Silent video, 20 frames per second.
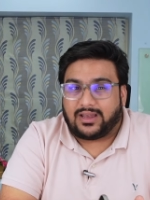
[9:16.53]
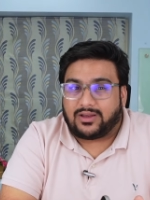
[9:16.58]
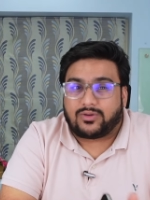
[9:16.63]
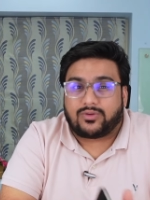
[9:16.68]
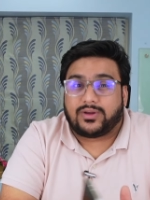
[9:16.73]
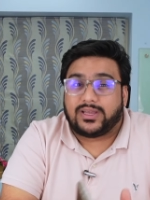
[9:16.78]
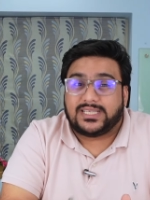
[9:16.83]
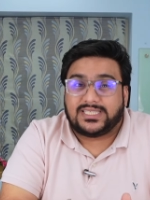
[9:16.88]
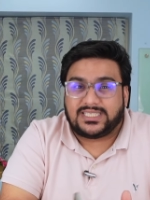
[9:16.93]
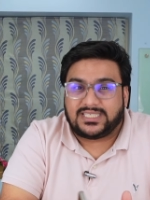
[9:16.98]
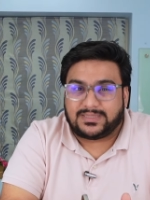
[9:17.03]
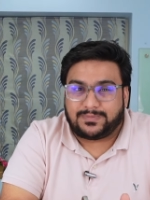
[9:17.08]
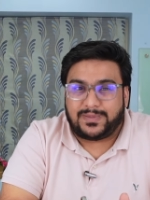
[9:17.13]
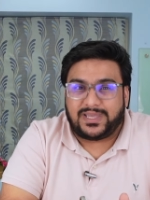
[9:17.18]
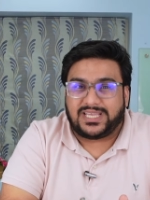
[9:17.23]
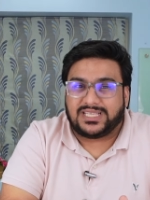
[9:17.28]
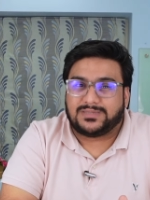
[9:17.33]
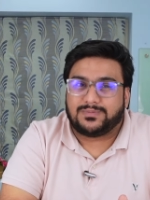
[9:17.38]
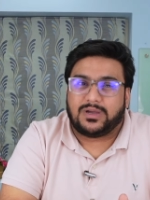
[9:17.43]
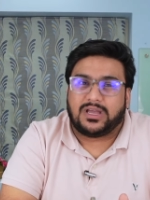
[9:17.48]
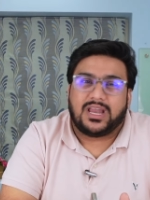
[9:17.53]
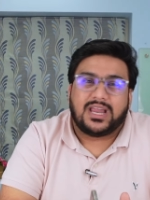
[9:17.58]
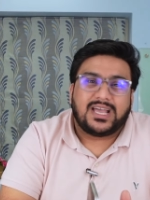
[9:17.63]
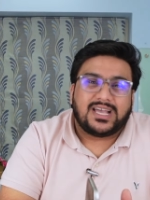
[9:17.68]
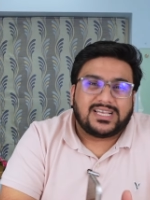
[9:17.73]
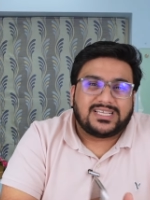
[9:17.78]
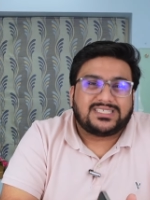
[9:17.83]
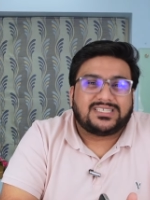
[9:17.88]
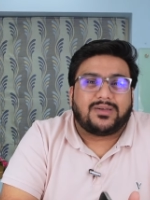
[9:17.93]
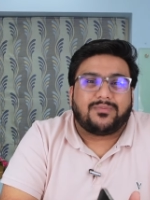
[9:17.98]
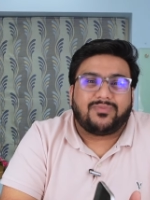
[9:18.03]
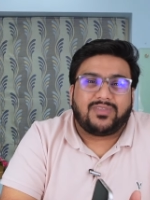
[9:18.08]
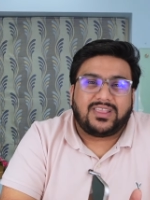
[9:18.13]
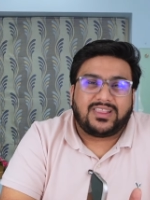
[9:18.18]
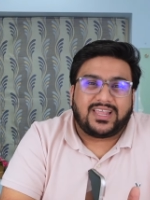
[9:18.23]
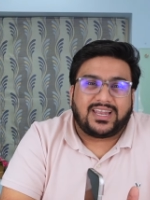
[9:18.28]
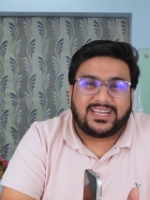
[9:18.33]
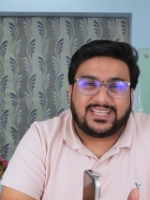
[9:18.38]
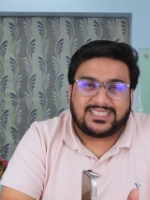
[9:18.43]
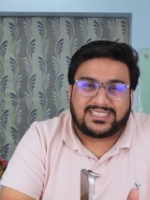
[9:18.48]
crazy speeds, but
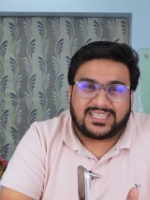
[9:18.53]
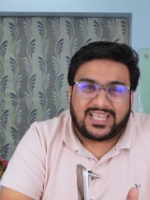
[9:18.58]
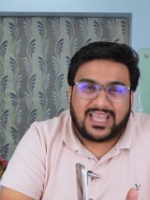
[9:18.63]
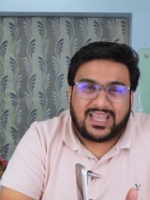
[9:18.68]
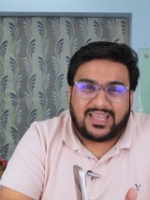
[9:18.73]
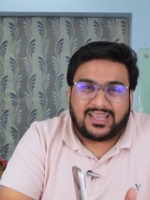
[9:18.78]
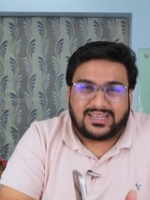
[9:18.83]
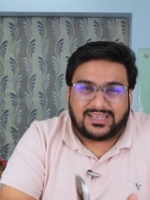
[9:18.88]
something that is